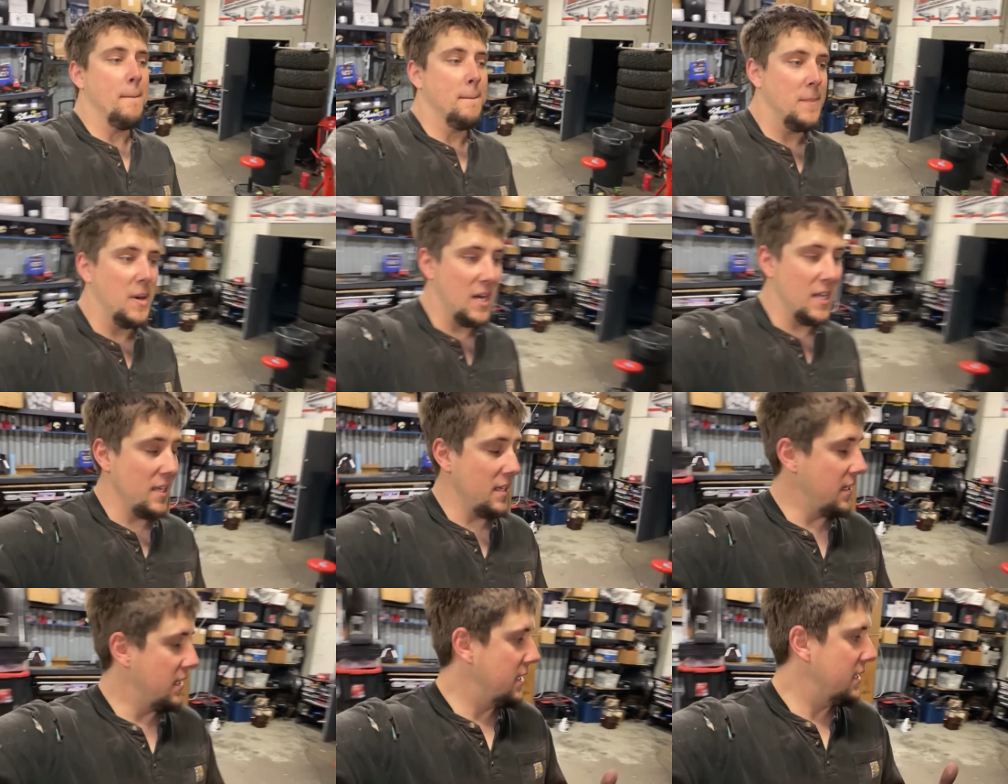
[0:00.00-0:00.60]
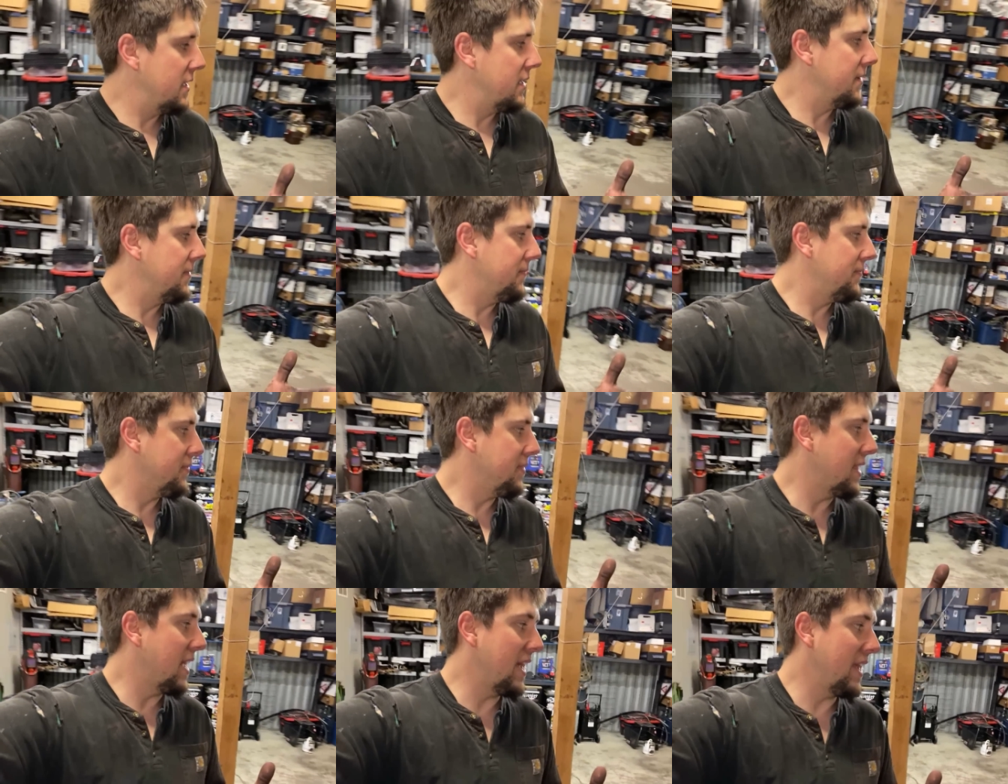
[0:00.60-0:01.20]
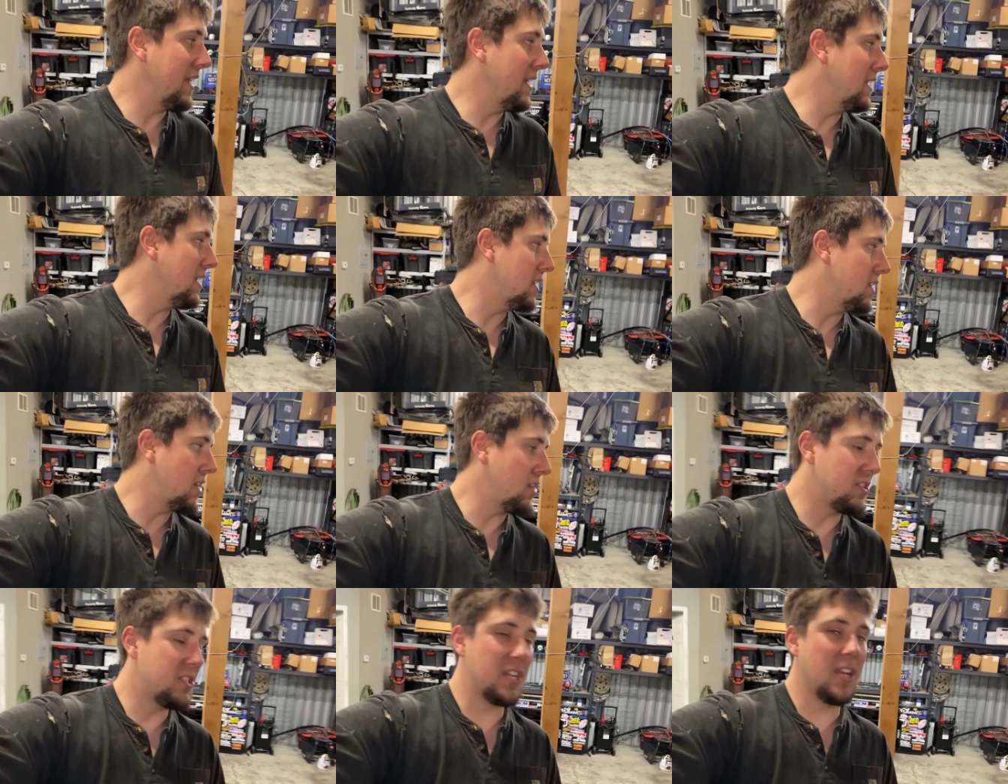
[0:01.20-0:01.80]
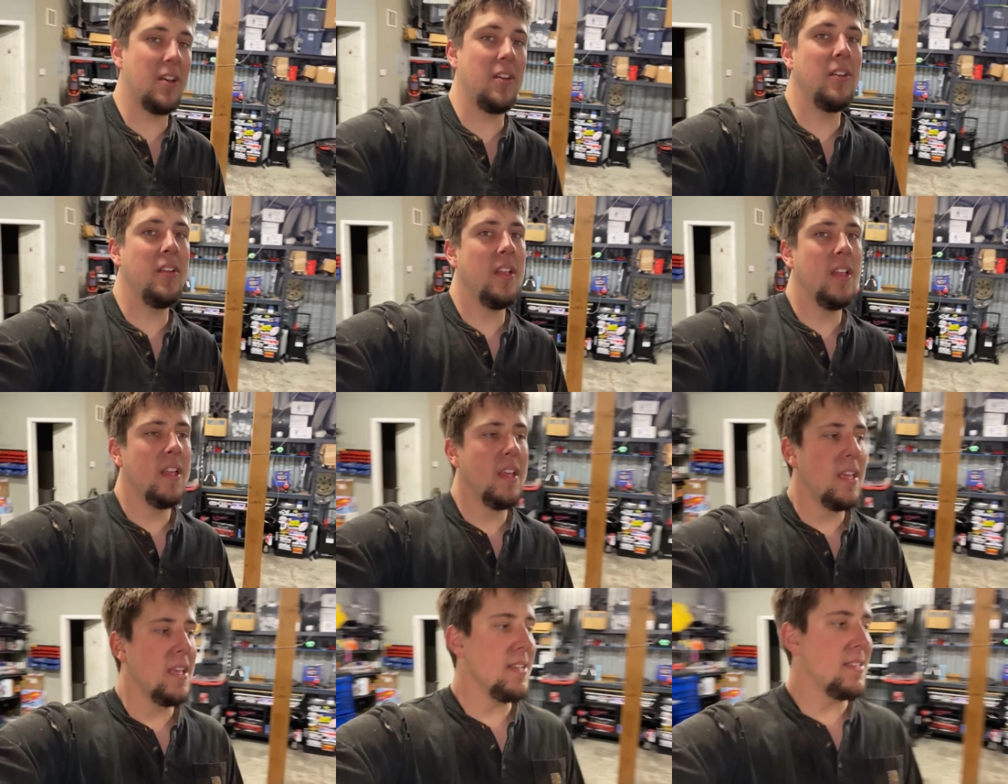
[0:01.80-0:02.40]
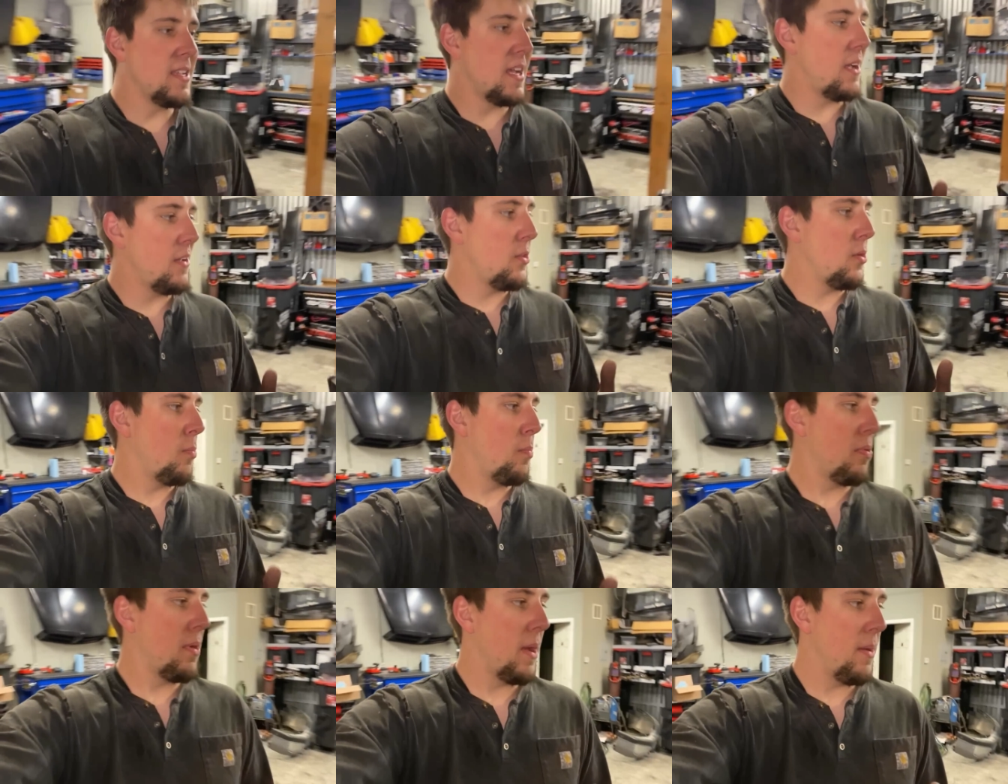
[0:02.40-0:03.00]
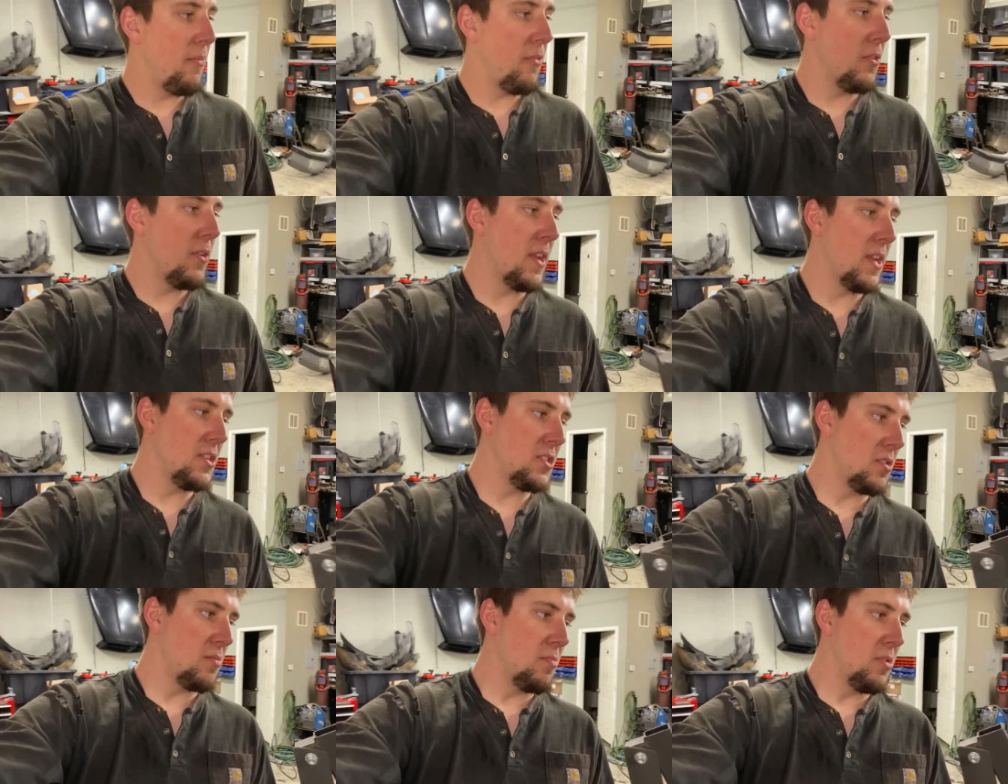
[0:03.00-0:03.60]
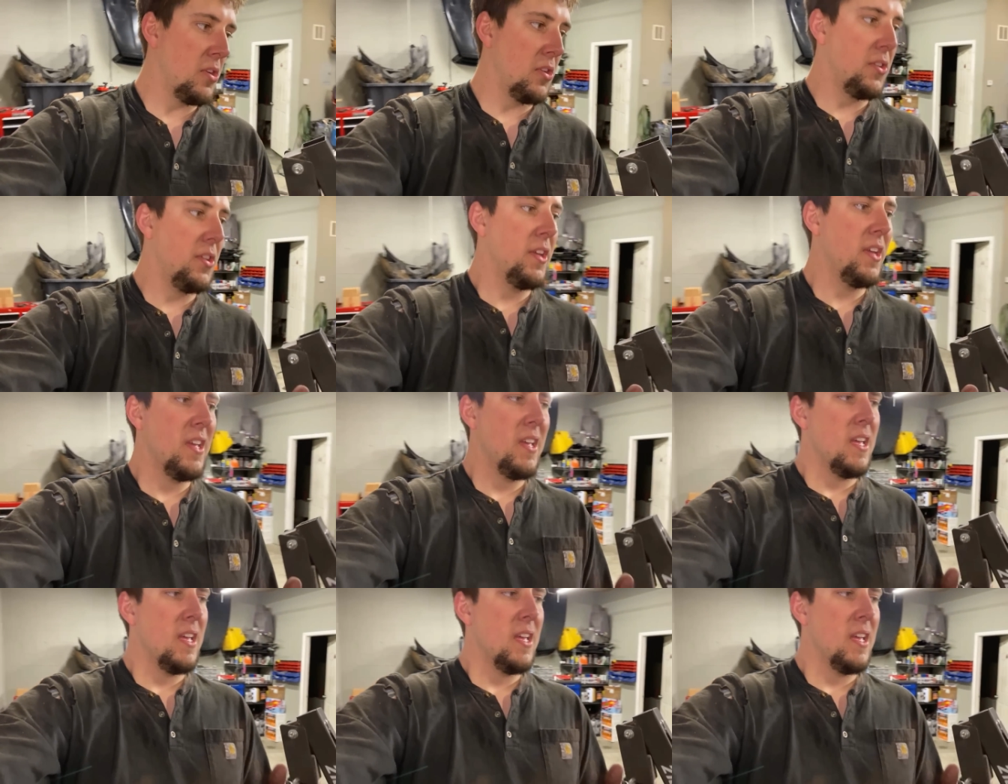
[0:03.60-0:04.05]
But that in a nutshell is how you prep for an engine build.